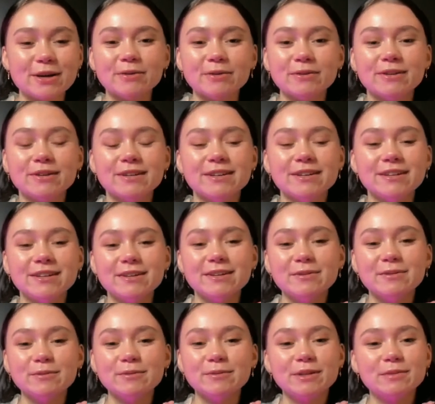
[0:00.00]
know
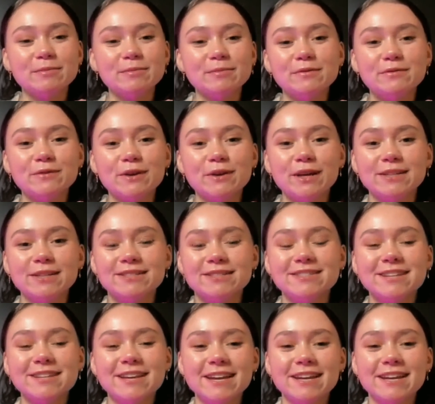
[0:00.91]
we're gonna be
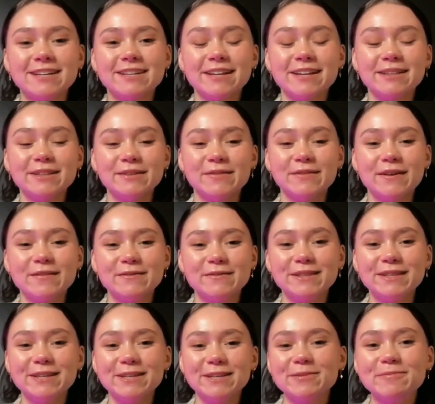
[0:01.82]
friends, and I love
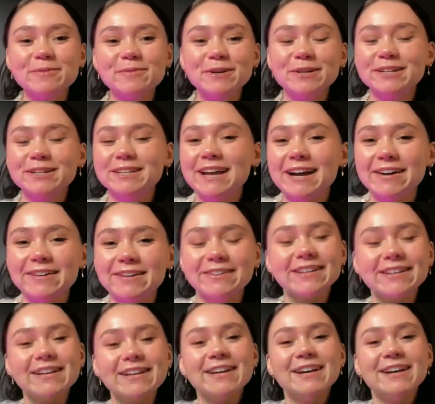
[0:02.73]
everything you're putting
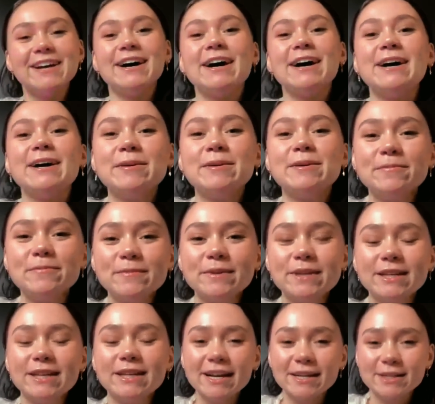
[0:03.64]
out.
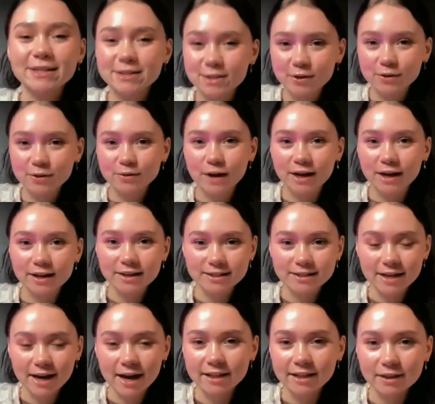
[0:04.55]
Yeah, so I
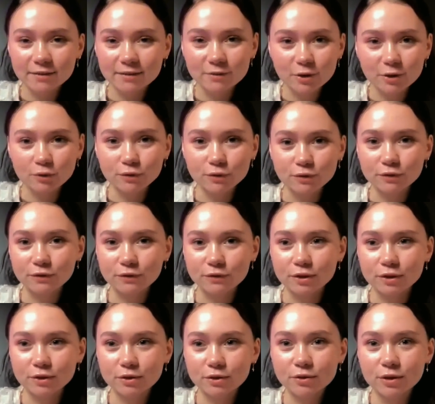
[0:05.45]
guess high level
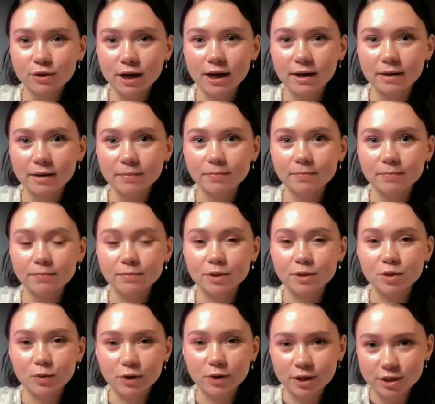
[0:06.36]
overview.
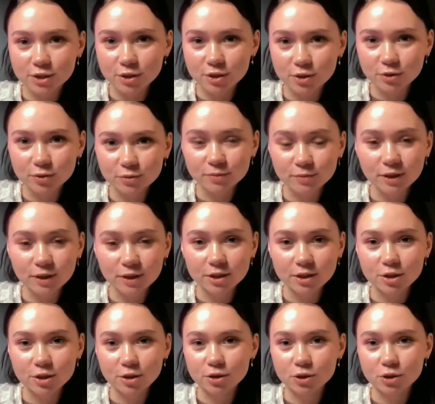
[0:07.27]
I'm 22,
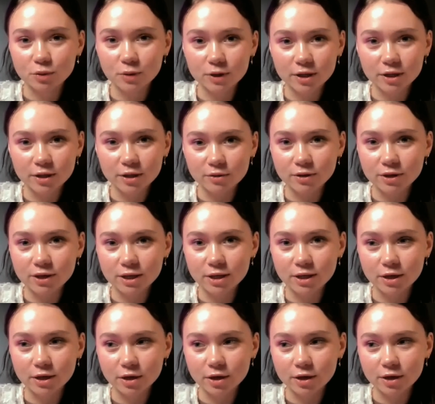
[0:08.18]
gonna turn 23
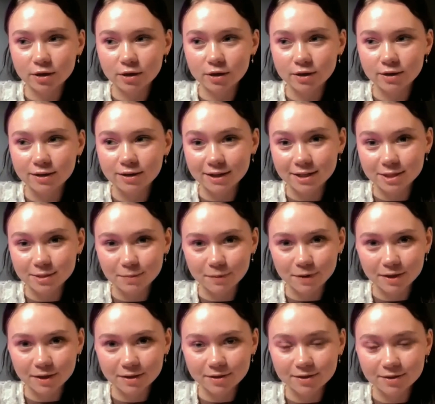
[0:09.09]
here next
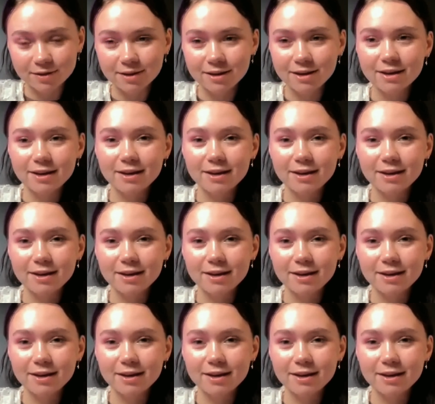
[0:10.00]
month.